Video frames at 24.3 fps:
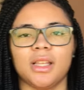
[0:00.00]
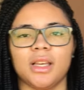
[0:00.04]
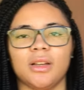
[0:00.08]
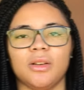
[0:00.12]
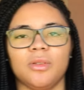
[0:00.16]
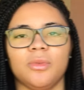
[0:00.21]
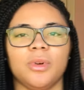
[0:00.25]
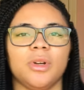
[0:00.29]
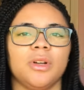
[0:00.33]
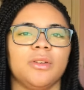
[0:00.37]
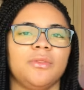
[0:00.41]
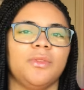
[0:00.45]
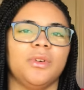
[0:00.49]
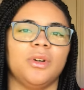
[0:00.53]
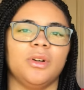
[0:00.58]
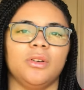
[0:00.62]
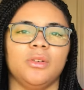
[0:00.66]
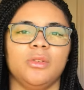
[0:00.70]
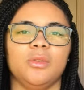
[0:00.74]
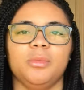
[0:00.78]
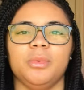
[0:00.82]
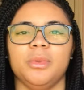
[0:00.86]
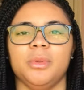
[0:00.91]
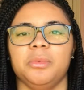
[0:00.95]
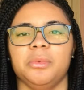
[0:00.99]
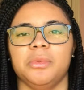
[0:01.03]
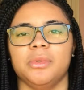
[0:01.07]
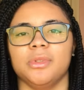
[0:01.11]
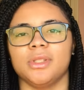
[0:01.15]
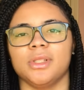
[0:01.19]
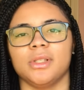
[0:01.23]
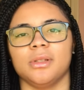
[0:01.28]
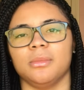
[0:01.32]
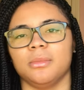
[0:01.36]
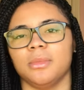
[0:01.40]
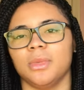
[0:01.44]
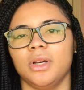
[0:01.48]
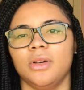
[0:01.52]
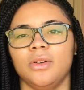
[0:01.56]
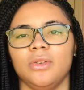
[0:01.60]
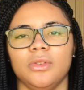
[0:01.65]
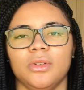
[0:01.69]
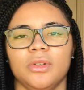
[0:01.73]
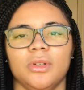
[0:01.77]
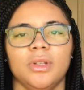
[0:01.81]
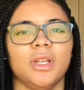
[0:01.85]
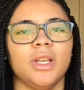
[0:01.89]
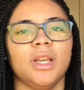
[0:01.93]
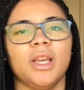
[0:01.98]
like a word for old people or something. I don't
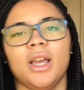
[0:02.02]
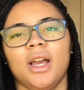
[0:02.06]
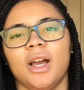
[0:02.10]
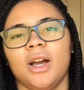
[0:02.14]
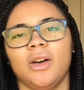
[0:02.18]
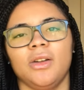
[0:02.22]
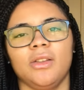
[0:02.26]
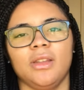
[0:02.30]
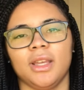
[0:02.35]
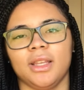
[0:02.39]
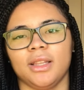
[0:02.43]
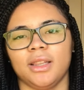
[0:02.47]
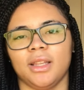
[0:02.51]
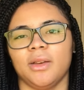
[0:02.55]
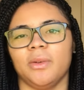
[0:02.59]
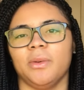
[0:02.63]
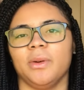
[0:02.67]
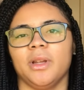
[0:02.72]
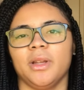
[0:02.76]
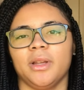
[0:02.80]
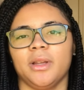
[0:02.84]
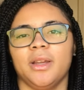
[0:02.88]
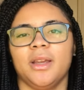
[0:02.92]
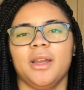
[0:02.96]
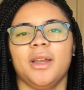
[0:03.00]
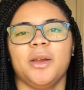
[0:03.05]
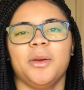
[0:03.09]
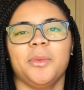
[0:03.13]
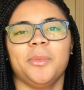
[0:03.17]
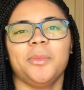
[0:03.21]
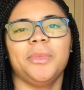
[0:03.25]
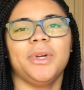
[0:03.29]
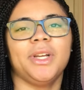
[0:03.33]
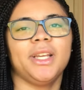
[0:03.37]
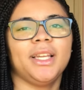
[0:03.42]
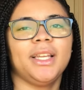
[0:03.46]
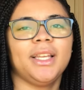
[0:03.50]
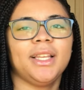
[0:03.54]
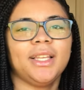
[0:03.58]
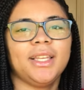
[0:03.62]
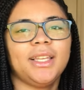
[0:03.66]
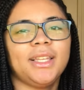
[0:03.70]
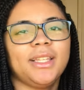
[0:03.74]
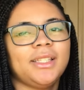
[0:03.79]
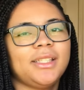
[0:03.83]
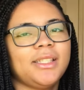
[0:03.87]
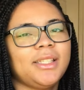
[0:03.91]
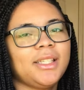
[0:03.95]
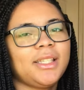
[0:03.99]
know. I don't like that word. But
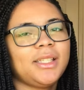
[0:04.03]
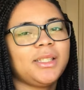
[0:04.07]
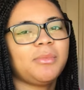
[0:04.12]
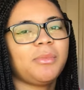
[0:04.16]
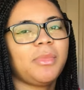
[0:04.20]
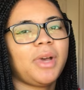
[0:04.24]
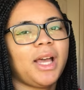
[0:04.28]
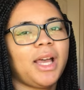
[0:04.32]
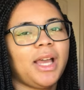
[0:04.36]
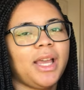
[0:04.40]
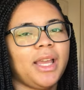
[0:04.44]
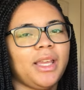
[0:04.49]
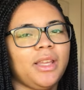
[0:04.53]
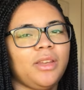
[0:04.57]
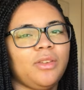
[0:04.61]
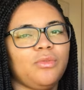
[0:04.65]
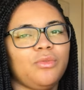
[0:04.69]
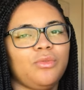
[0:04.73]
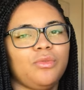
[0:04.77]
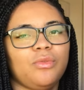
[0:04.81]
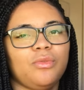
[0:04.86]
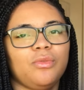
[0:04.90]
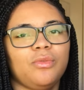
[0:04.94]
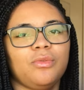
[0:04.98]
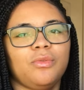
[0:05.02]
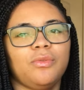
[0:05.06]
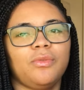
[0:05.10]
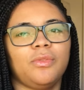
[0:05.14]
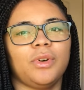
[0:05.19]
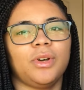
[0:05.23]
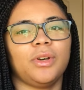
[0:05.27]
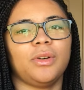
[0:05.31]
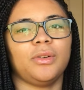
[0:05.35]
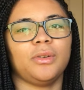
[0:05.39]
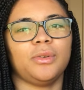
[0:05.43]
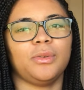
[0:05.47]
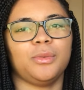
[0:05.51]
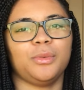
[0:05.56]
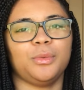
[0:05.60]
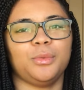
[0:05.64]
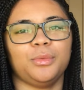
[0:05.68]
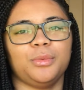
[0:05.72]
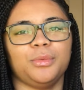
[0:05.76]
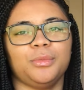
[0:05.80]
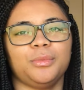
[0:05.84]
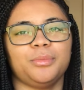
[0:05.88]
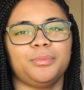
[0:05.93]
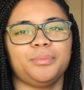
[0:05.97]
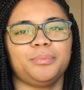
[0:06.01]
this is my new
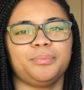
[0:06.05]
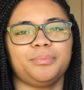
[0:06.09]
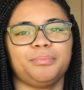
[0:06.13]
phone.